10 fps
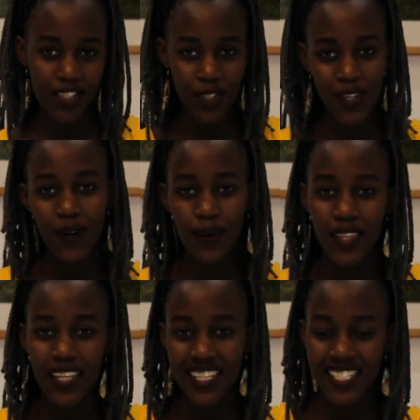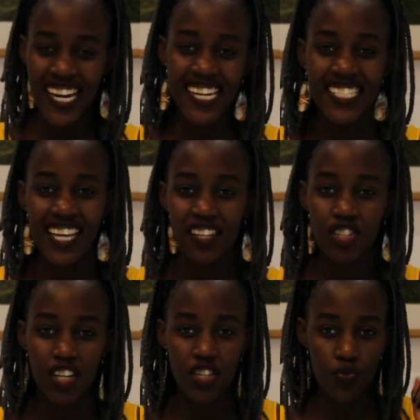to go with in the Chinese
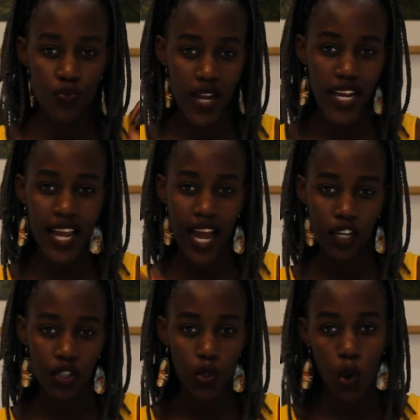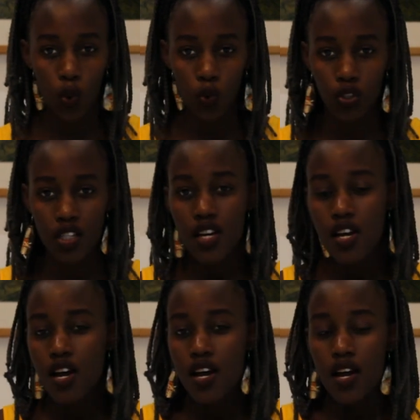culture is red and gold.
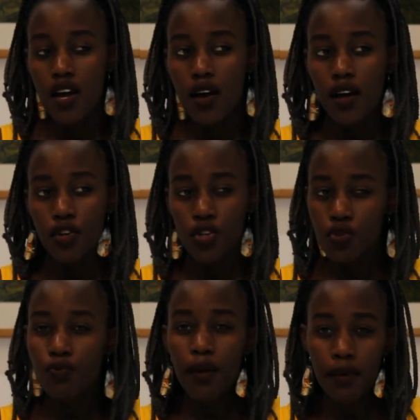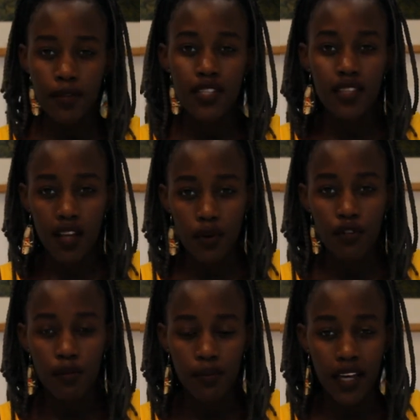You should probably stay away
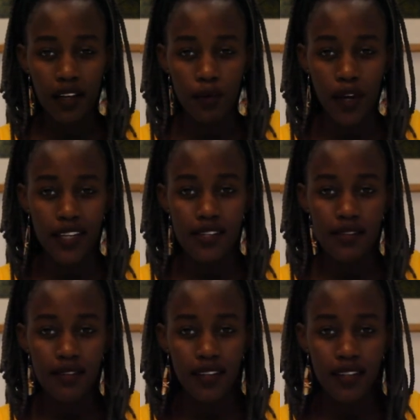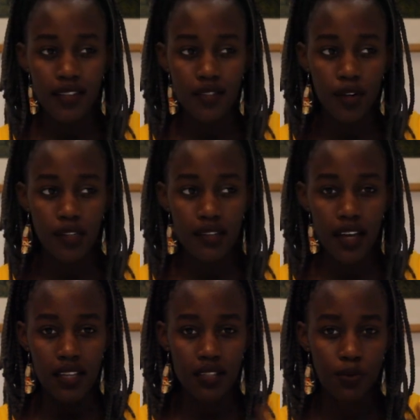from black and white. It's not
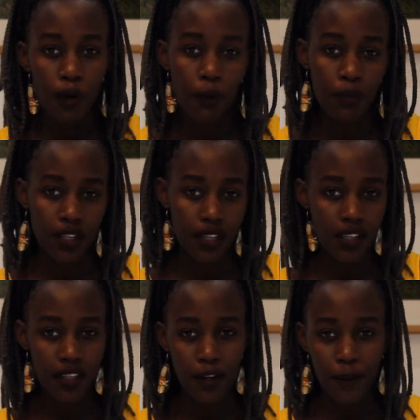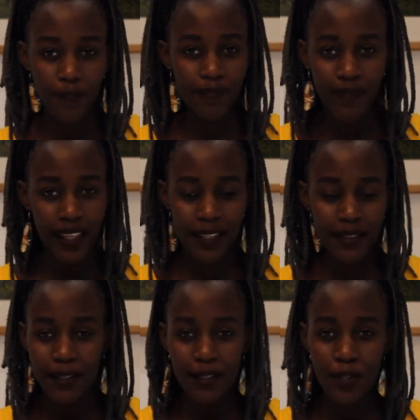as popular, you know.
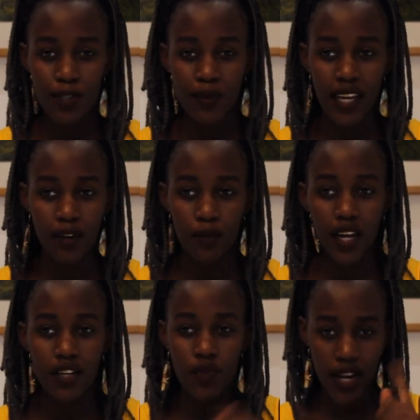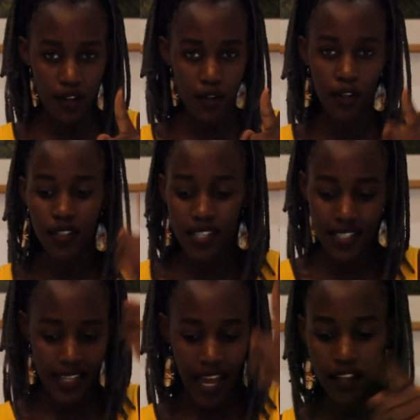Don't use black and white. Red and gold
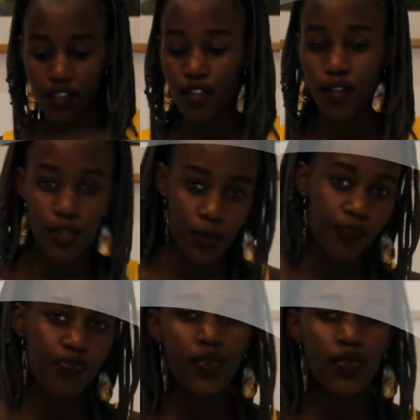is the color to go to.